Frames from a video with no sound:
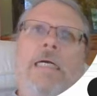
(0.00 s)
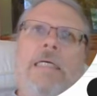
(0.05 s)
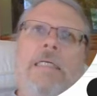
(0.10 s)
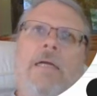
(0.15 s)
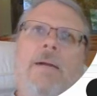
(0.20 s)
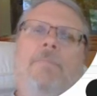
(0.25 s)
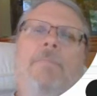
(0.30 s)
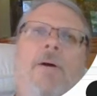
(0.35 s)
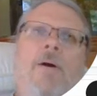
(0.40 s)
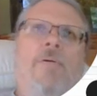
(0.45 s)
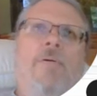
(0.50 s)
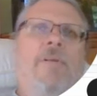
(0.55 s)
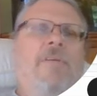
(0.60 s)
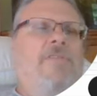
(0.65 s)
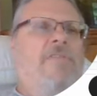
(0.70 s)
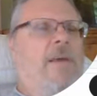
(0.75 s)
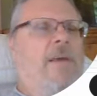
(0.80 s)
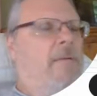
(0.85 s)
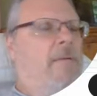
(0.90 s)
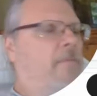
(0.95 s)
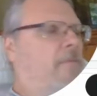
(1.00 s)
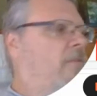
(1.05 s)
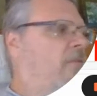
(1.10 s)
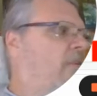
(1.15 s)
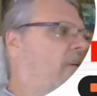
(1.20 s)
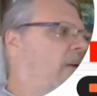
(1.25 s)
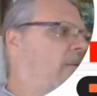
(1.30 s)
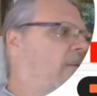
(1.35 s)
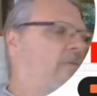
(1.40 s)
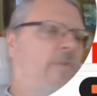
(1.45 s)
components that
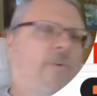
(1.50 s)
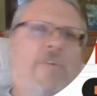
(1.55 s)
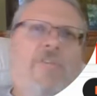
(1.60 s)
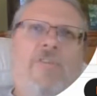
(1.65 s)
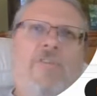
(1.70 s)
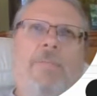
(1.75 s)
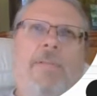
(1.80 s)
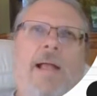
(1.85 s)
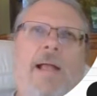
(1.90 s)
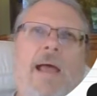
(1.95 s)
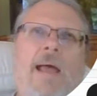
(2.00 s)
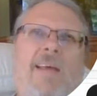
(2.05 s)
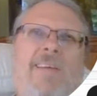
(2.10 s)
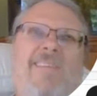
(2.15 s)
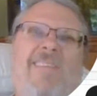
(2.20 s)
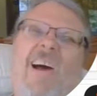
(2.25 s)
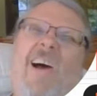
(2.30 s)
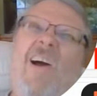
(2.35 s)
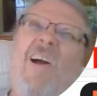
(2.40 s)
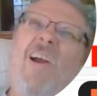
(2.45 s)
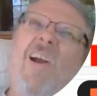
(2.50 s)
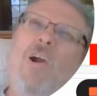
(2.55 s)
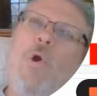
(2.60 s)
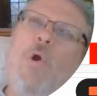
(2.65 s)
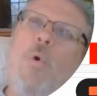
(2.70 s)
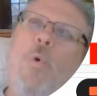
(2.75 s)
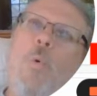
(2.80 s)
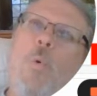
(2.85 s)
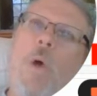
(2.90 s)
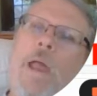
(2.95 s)
Salesforce supplies aren't
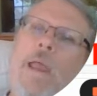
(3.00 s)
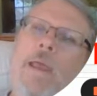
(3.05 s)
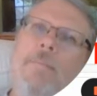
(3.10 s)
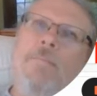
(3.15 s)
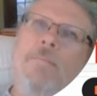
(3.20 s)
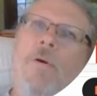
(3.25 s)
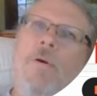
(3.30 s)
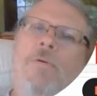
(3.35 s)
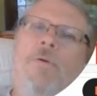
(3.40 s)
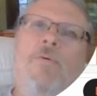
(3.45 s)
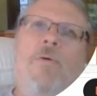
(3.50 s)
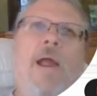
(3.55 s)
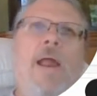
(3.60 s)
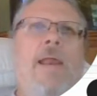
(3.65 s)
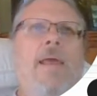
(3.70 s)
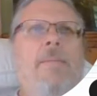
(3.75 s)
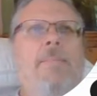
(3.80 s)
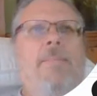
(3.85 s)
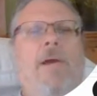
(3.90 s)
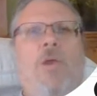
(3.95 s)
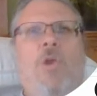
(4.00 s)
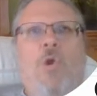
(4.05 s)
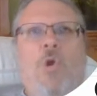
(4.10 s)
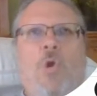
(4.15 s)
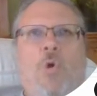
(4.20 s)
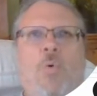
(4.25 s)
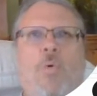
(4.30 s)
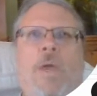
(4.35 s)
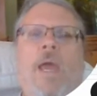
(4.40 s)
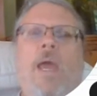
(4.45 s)
quite mobile ready, but
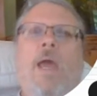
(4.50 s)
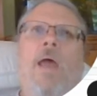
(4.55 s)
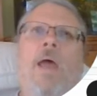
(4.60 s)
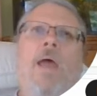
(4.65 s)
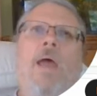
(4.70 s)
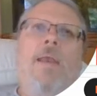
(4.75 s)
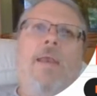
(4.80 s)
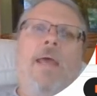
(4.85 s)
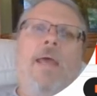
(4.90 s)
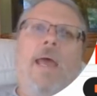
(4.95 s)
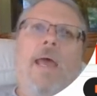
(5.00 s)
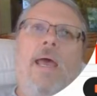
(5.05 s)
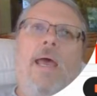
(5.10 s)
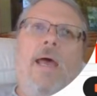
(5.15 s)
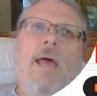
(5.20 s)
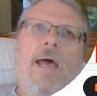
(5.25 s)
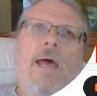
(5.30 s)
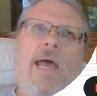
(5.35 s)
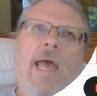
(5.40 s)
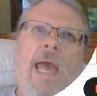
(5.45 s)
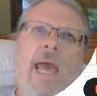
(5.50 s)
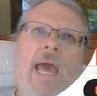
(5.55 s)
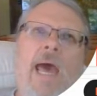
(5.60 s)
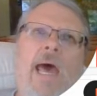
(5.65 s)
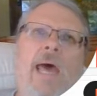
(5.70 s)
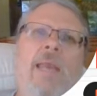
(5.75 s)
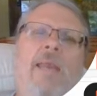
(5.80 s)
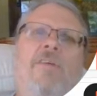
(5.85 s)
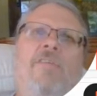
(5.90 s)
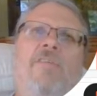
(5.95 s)
you can
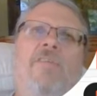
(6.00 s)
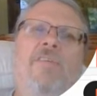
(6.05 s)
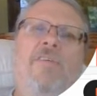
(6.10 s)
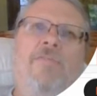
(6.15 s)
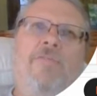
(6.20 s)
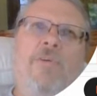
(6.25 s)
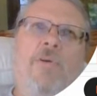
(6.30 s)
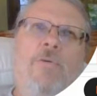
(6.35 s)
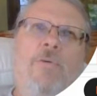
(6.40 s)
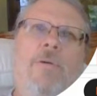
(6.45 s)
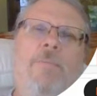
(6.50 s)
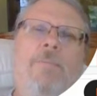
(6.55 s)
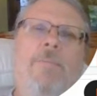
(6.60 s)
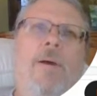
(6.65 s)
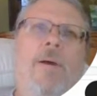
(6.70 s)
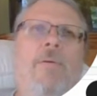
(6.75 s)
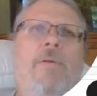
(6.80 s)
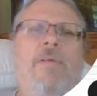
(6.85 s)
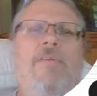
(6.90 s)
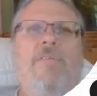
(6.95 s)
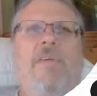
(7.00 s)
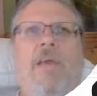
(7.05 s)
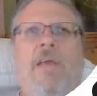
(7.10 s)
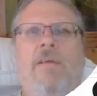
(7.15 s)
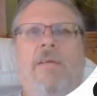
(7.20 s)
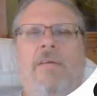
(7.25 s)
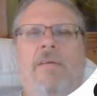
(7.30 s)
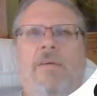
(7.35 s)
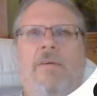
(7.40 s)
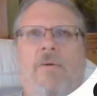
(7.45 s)
add just a few components
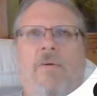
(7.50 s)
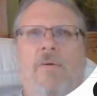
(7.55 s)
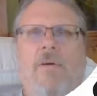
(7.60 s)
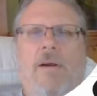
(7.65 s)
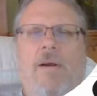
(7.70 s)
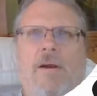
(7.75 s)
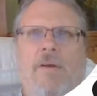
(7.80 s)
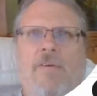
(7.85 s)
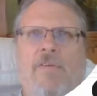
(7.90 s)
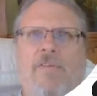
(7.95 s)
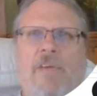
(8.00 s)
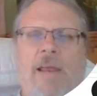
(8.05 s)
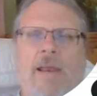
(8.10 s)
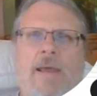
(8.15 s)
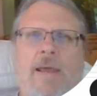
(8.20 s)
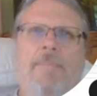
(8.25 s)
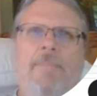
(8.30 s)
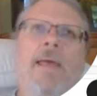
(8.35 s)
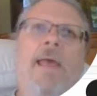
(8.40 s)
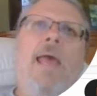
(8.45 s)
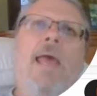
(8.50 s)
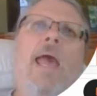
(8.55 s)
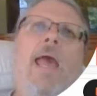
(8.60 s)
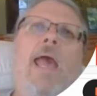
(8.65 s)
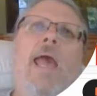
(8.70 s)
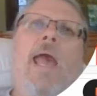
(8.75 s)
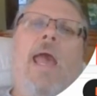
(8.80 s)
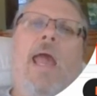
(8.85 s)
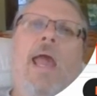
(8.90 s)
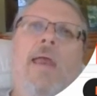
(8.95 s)
into your setup
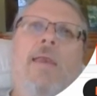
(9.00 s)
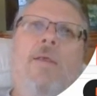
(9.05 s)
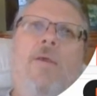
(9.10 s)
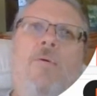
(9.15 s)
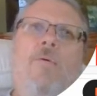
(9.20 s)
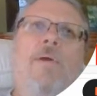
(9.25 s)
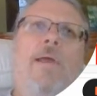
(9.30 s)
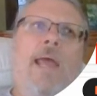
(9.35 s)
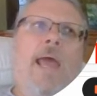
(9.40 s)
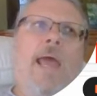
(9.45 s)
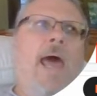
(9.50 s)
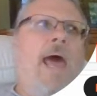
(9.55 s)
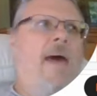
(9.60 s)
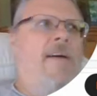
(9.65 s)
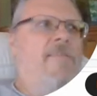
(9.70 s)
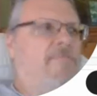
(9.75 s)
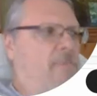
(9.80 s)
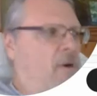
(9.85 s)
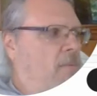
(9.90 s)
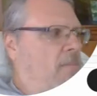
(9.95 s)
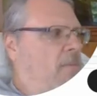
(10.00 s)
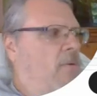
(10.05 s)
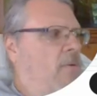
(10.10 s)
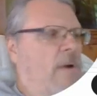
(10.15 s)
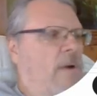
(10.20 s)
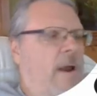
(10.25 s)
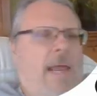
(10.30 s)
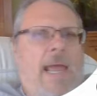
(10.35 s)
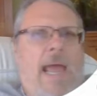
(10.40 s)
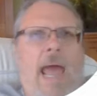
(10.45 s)
and you can have mobile
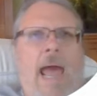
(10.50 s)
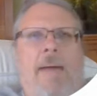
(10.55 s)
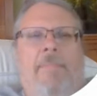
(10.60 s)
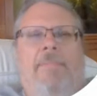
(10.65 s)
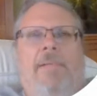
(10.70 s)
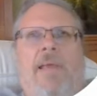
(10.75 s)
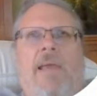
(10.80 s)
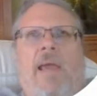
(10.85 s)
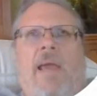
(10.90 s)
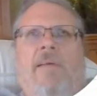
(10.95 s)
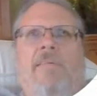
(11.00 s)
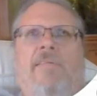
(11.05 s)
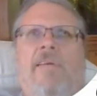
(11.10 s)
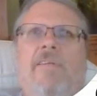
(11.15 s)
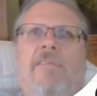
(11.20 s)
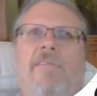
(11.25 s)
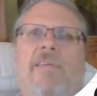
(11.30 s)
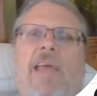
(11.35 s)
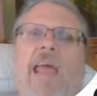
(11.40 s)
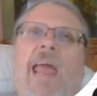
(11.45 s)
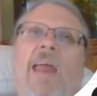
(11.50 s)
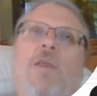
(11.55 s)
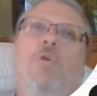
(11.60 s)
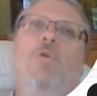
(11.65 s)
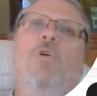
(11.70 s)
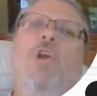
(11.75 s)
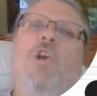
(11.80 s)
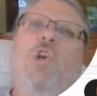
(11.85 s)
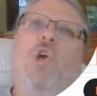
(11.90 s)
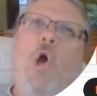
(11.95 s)
ready applications and you
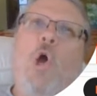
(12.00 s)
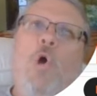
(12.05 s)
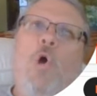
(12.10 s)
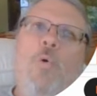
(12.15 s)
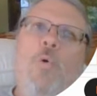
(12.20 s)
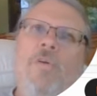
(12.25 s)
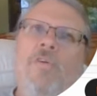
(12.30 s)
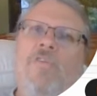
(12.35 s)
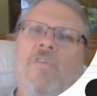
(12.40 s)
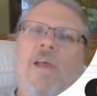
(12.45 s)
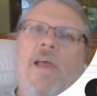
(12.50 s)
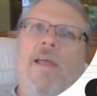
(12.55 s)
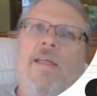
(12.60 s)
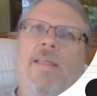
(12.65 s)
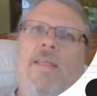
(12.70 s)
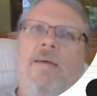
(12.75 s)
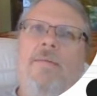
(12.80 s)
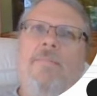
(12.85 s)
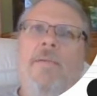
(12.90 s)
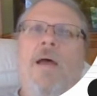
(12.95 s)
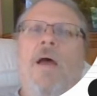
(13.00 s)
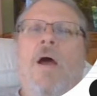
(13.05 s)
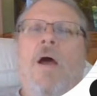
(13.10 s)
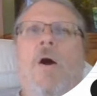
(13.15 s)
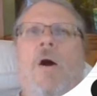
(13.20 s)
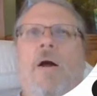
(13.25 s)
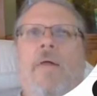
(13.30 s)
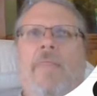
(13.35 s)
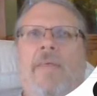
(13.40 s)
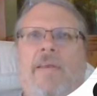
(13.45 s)
can co-design them
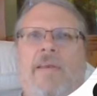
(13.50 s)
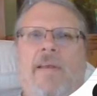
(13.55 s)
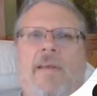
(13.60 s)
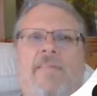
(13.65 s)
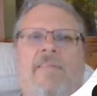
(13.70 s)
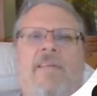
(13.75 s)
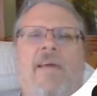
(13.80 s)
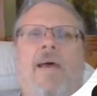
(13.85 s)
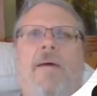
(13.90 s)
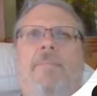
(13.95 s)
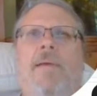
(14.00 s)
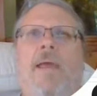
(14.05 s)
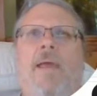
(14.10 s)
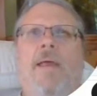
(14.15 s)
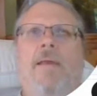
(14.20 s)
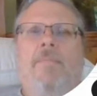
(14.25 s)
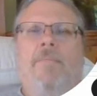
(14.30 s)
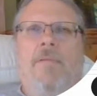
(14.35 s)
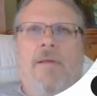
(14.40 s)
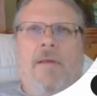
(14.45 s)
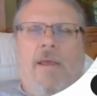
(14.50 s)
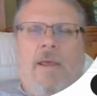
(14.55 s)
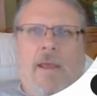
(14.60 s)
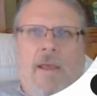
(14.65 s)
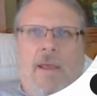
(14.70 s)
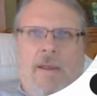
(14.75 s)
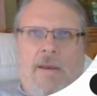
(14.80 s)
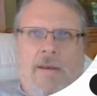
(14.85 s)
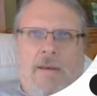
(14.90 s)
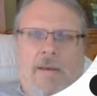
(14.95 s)
on the desktop
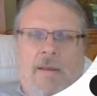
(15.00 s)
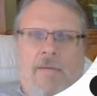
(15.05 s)
and